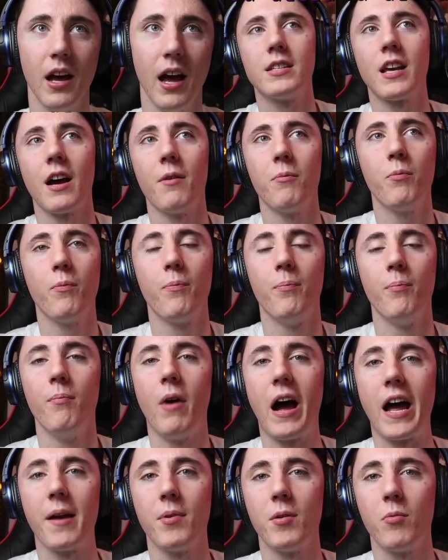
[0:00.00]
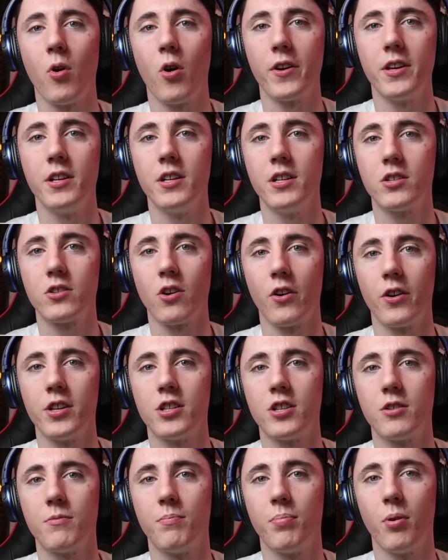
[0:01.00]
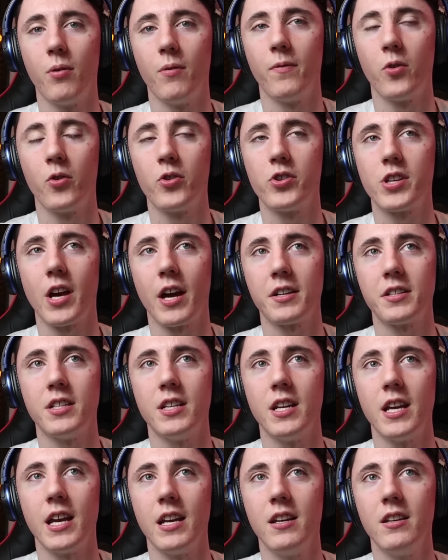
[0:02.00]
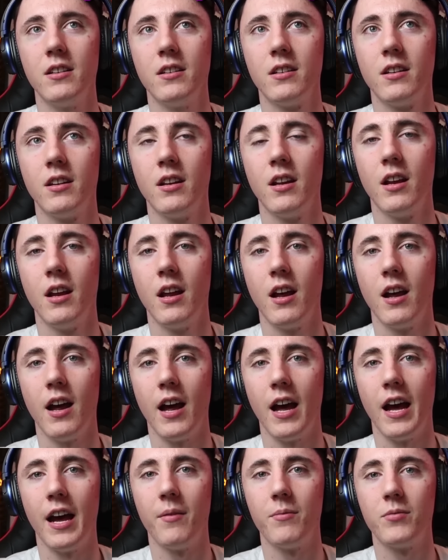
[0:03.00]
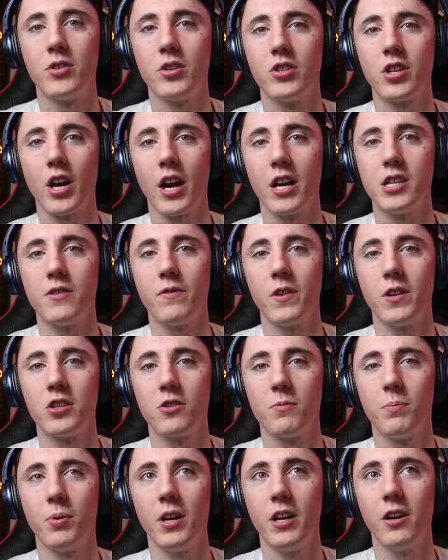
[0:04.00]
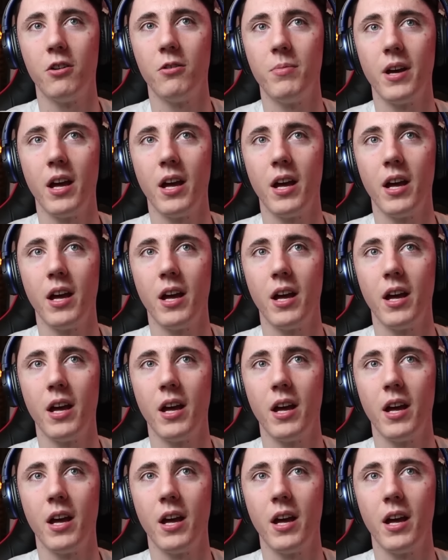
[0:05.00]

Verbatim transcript: Is that maybe why you decided to put voice acting in, um, to change things up a little